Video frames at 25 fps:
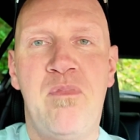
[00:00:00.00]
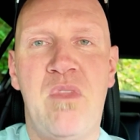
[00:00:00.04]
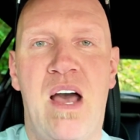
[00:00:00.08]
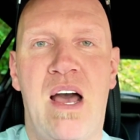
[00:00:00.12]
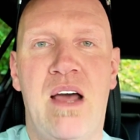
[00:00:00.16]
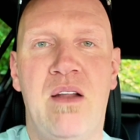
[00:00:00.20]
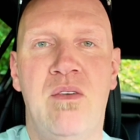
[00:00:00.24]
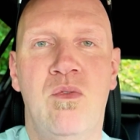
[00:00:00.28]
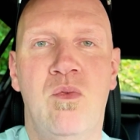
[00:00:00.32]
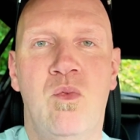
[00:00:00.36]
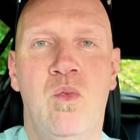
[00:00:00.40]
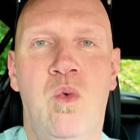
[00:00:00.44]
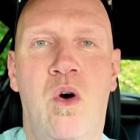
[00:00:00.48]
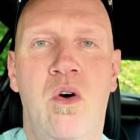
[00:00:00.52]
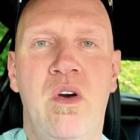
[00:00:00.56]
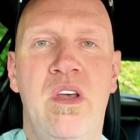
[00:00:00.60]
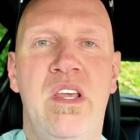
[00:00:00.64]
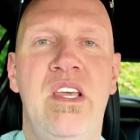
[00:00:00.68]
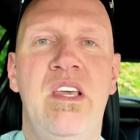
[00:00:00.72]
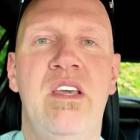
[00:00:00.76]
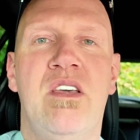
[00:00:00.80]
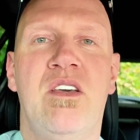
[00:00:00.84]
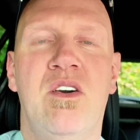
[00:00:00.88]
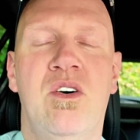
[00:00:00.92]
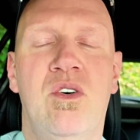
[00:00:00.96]
And what
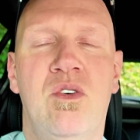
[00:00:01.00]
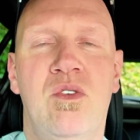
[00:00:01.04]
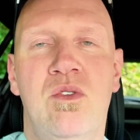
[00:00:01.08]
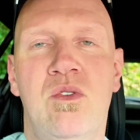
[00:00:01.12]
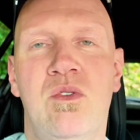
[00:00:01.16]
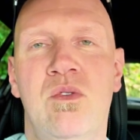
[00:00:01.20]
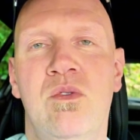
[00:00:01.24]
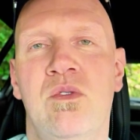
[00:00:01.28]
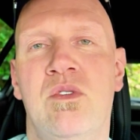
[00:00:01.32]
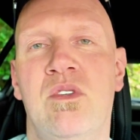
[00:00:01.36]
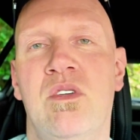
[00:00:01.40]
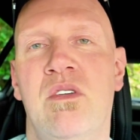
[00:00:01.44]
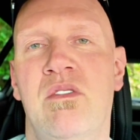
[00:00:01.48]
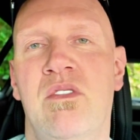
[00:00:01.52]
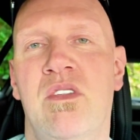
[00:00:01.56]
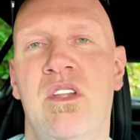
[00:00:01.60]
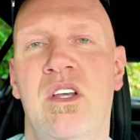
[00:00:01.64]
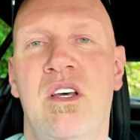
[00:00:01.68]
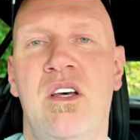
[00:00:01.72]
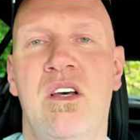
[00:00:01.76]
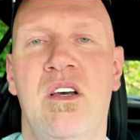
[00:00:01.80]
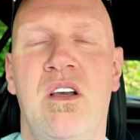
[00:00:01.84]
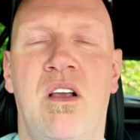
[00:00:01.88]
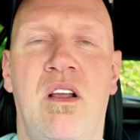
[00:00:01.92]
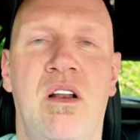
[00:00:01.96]
he called
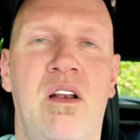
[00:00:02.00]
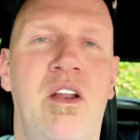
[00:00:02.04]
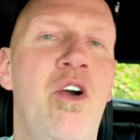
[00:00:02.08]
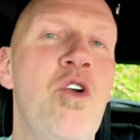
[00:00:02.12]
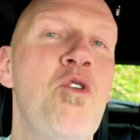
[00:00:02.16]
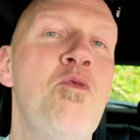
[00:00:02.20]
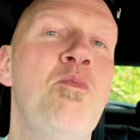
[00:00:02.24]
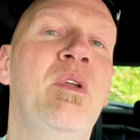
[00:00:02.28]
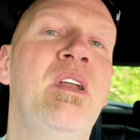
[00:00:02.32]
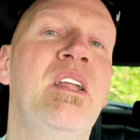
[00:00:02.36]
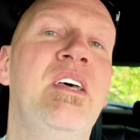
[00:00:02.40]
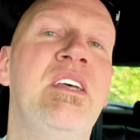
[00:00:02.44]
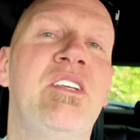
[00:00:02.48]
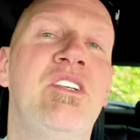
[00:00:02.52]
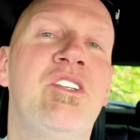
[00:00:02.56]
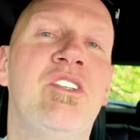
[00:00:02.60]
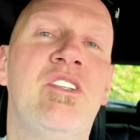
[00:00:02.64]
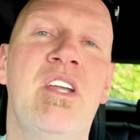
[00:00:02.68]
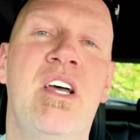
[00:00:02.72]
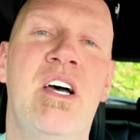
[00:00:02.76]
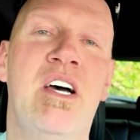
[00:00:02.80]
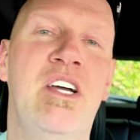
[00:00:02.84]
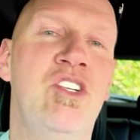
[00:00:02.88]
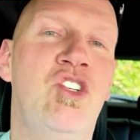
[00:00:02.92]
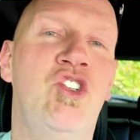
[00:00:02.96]
the
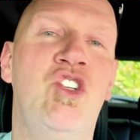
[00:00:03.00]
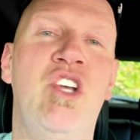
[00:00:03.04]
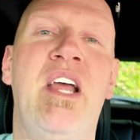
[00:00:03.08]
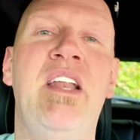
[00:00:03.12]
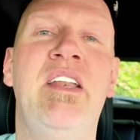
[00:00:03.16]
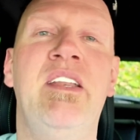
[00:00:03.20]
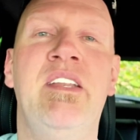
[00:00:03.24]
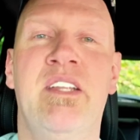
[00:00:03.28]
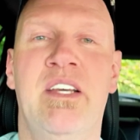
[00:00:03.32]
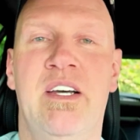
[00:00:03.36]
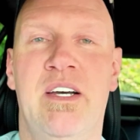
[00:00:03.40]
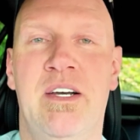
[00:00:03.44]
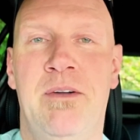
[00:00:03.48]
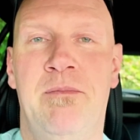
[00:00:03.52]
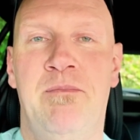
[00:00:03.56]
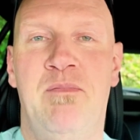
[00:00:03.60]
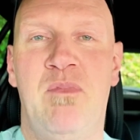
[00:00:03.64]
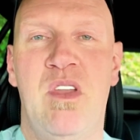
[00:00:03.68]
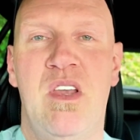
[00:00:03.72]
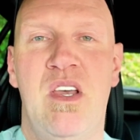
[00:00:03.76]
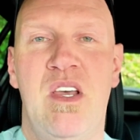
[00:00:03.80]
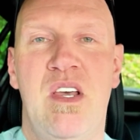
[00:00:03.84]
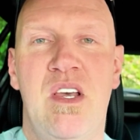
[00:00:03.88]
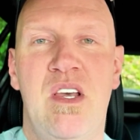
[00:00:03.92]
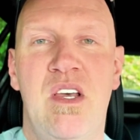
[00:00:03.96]
globalist agenda.
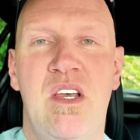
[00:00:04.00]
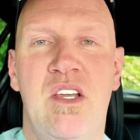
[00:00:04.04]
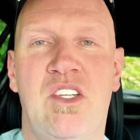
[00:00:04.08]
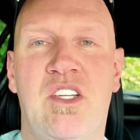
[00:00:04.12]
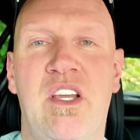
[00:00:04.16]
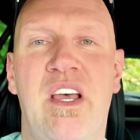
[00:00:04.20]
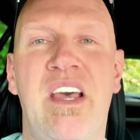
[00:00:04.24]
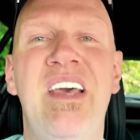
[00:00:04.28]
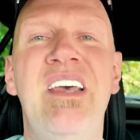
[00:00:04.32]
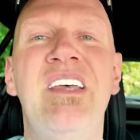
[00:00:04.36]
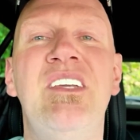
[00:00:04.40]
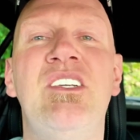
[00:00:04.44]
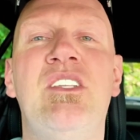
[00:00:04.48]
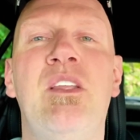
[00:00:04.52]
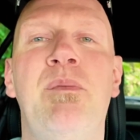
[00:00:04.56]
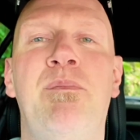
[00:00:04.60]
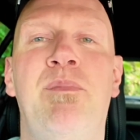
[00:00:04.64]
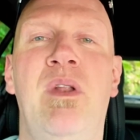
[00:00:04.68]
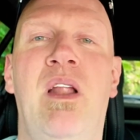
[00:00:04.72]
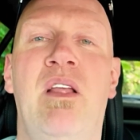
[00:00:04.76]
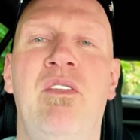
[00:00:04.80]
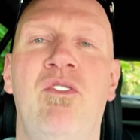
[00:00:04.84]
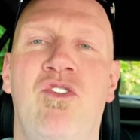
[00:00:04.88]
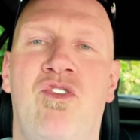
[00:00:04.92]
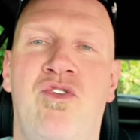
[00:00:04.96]
So here's the
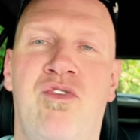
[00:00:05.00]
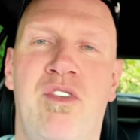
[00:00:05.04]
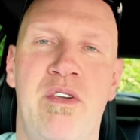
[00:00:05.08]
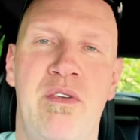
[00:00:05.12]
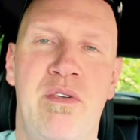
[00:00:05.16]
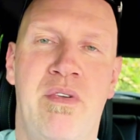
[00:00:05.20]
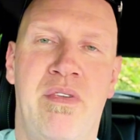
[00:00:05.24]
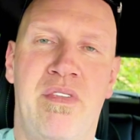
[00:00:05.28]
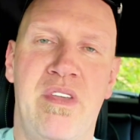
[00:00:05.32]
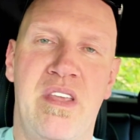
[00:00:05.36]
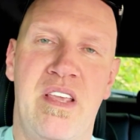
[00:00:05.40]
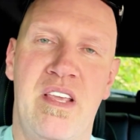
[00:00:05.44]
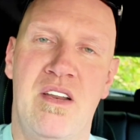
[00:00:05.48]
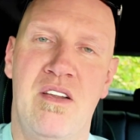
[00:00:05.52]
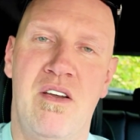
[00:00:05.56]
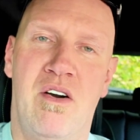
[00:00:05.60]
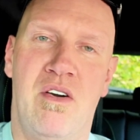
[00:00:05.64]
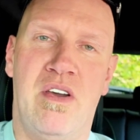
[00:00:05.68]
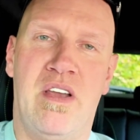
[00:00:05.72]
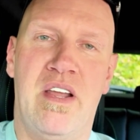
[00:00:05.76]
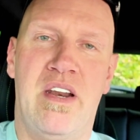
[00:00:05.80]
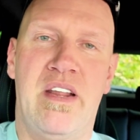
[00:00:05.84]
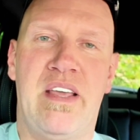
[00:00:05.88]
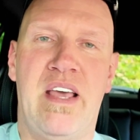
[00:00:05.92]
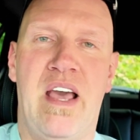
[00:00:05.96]
blunt truth that you're
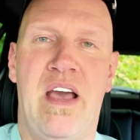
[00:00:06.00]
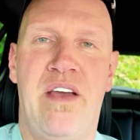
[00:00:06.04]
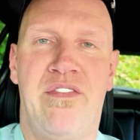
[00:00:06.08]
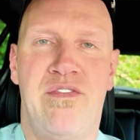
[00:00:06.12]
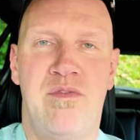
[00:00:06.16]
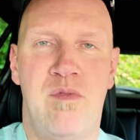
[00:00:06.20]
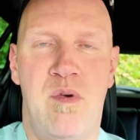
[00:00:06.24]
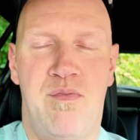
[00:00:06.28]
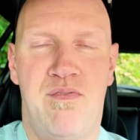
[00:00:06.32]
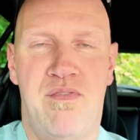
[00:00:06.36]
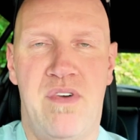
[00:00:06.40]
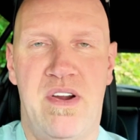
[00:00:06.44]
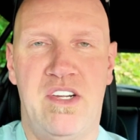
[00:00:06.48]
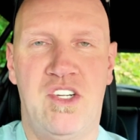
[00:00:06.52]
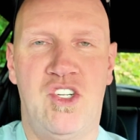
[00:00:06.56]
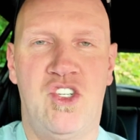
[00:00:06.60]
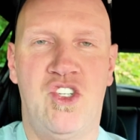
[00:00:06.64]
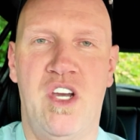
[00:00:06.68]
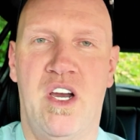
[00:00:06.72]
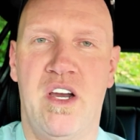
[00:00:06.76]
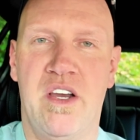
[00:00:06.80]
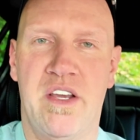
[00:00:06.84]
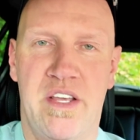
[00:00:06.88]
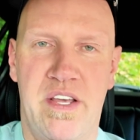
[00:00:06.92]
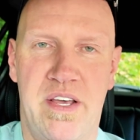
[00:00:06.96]
not going to get from a press
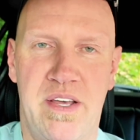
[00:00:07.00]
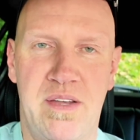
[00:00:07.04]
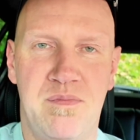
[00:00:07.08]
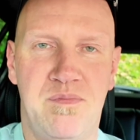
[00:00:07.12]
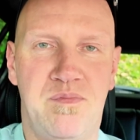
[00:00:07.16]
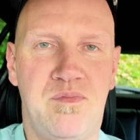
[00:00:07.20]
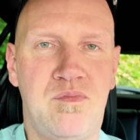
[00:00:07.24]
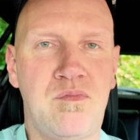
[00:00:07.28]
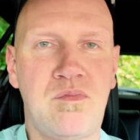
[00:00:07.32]
junket.